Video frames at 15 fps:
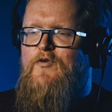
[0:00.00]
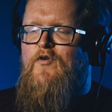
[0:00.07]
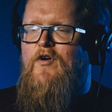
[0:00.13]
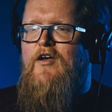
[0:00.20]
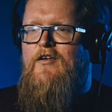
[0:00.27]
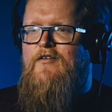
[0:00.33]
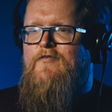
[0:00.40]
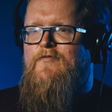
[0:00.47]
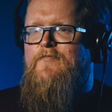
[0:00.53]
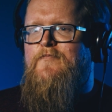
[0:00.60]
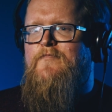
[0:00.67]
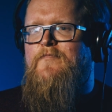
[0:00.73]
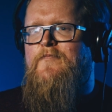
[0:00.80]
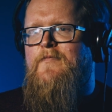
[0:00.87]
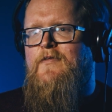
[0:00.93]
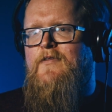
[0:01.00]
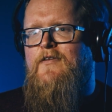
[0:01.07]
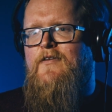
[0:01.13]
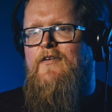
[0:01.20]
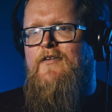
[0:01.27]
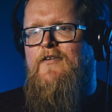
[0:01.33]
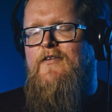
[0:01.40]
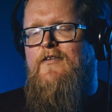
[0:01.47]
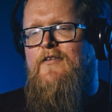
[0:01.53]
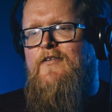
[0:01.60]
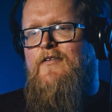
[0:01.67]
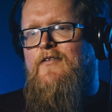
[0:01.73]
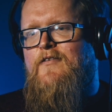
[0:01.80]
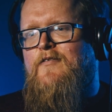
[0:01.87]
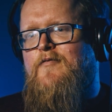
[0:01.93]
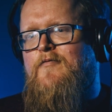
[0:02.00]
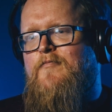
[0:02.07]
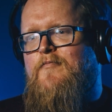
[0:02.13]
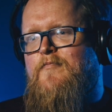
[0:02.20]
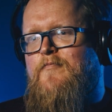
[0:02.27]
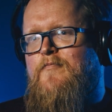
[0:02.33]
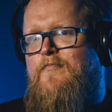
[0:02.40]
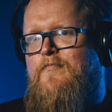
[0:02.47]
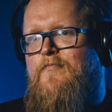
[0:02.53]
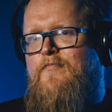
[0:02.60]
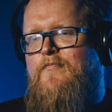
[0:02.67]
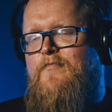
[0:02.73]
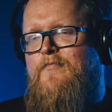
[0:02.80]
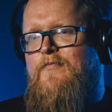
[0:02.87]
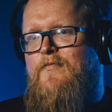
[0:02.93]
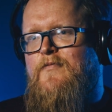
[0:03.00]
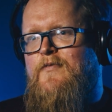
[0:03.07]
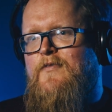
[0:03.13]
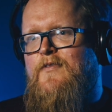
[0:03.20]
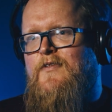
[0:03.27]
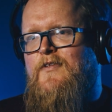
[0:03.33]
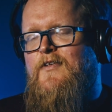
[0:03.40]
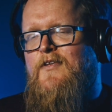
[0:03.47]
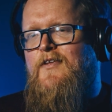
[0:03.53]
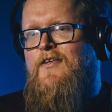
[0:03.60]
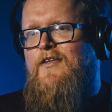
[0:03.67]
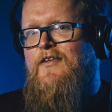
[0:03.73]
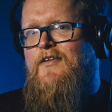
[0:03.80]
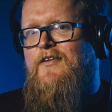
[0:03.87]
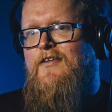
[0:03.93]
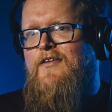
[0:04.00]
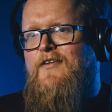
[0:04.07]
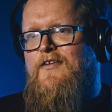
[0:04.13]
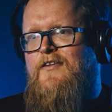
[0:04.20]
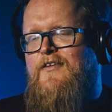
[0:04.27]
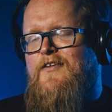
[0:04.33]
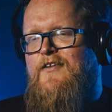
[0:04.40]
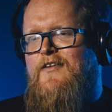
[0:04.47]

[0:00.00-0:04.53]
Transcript: So, right. But it's in the same town, just on the other side of the city.